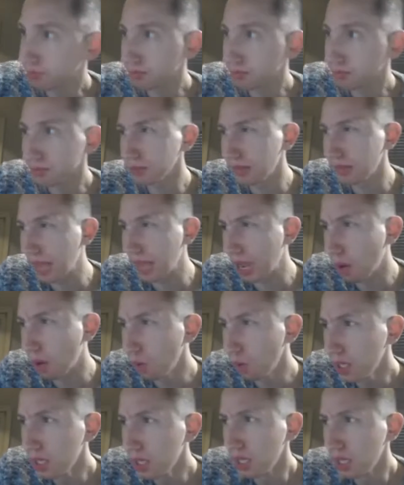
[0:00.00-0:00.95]

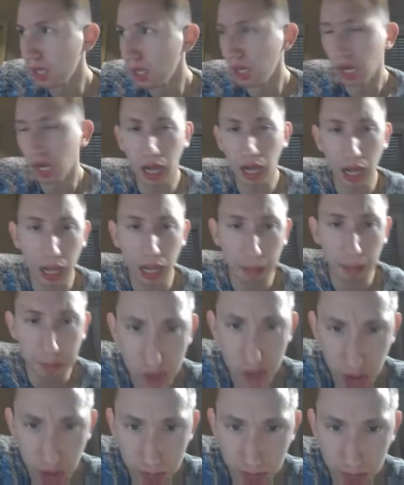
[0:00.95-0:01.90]
Now,
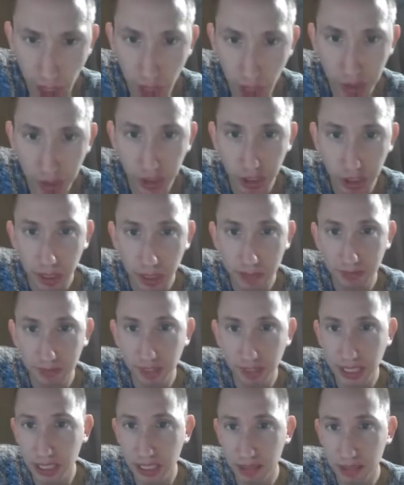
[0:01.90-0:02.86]
in terms of other
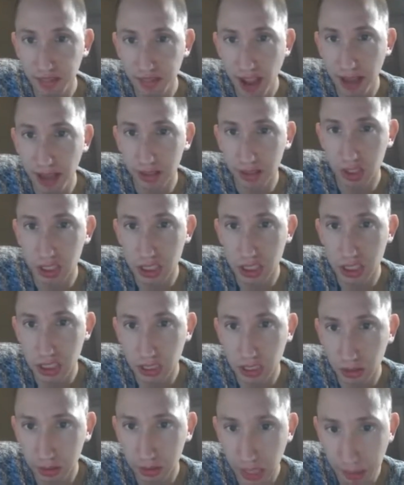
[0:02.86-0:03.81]
convenience factors in this
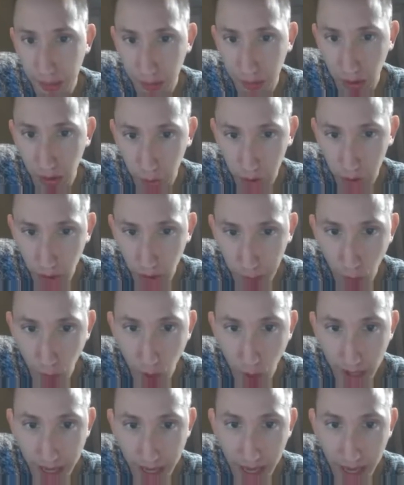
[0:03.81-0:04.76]
little neighborhood, which I'll
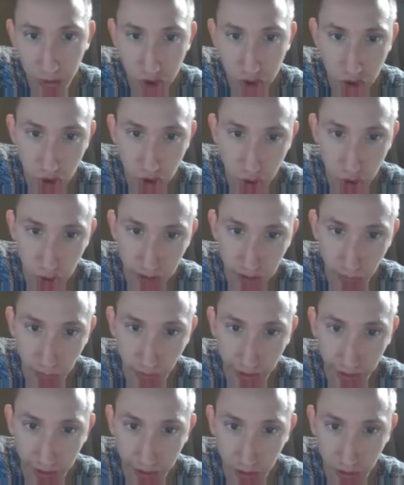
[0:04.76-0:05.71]
point out, you see
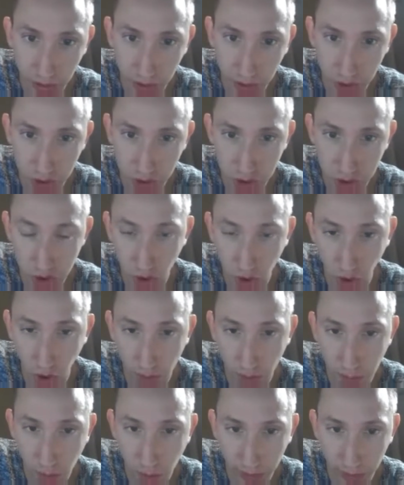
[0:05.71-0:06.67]
right here, there's a Star
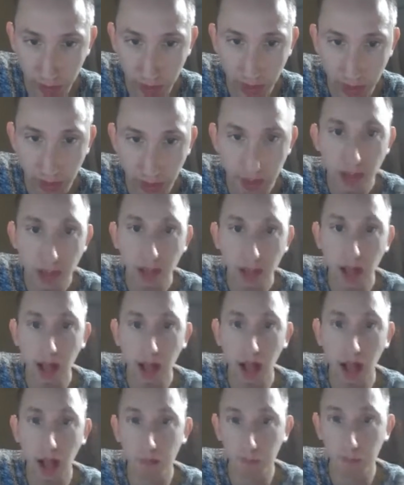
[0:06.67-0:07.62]
Market.
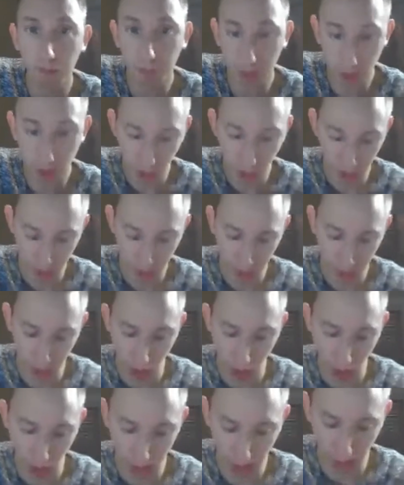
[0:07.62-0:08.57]
If you're
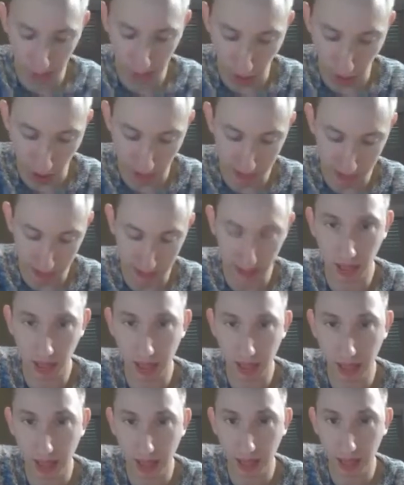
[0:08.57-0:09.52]
not from Boston,
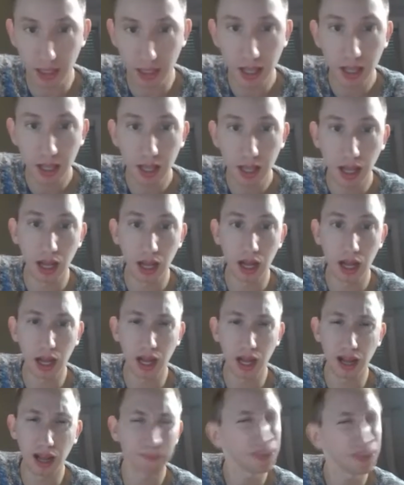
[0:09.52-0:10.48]
then
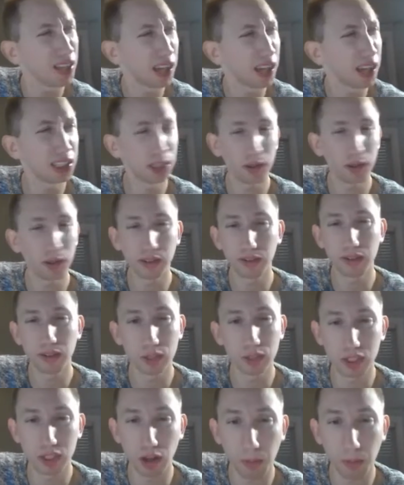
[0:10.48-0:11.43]
actually, I don't even know
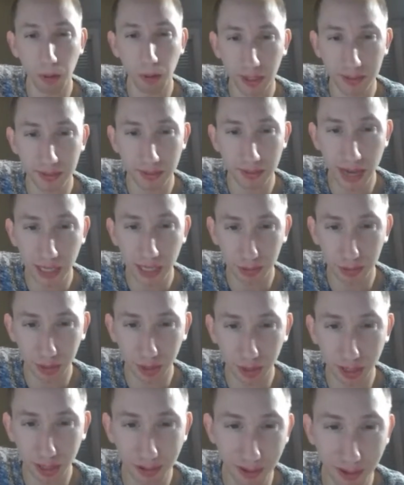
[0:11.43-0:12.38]
if Star Market's a national
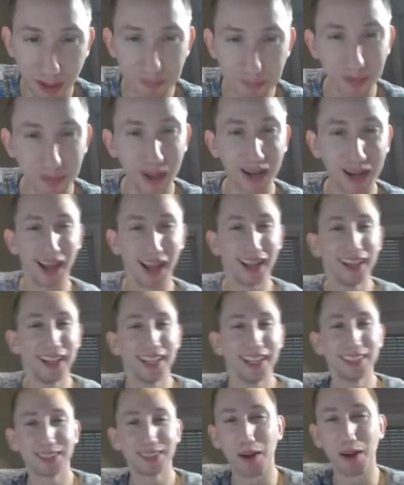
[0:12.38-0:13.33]
chain or not, but
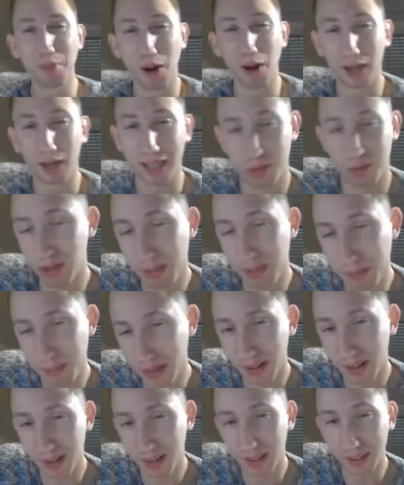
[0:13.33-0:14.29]
Star Market's one of the
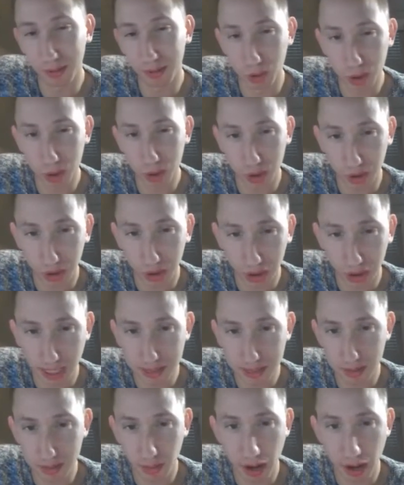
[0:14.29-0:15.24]
bigger grocery
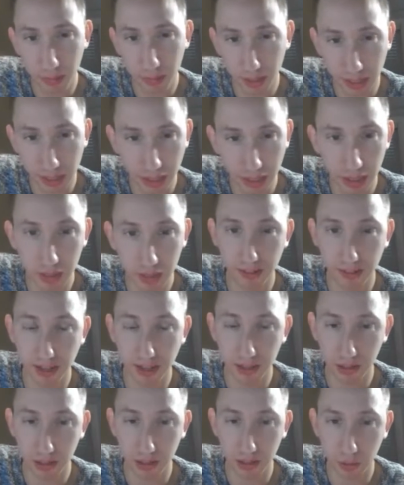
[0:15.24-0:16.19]
chains around here,
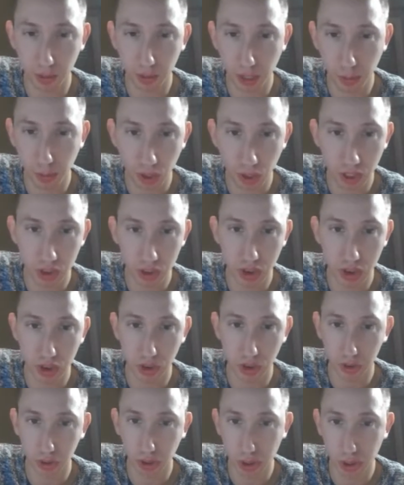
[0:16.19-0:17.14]
a great one.
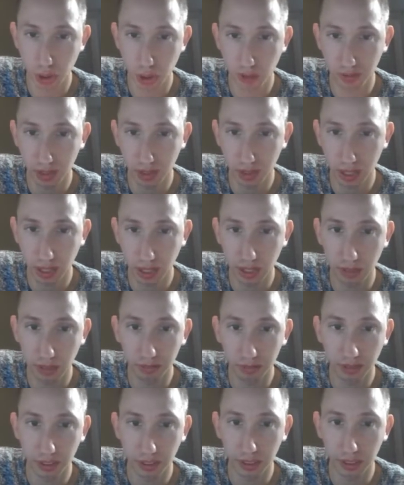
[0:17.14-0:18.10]
So you have
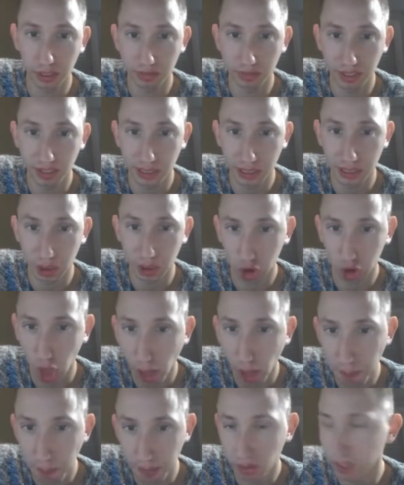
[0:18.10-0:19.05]
very convenient
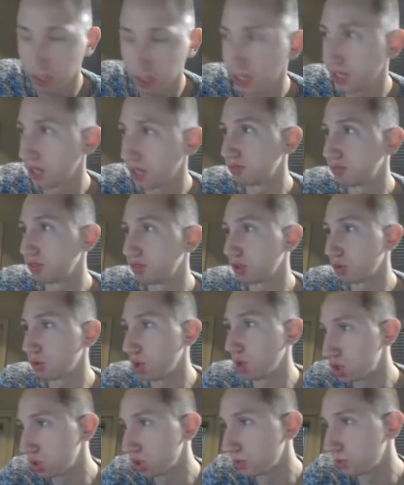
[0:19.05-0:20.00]
shopping right here for
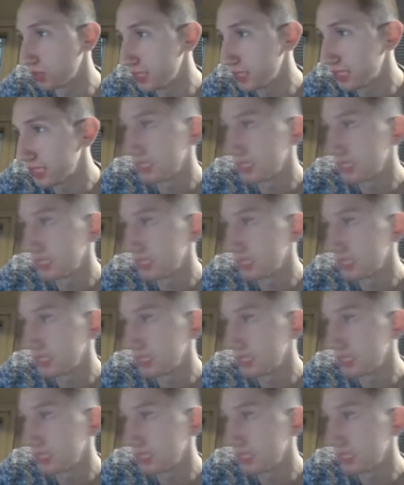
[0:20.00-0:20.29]
groceries.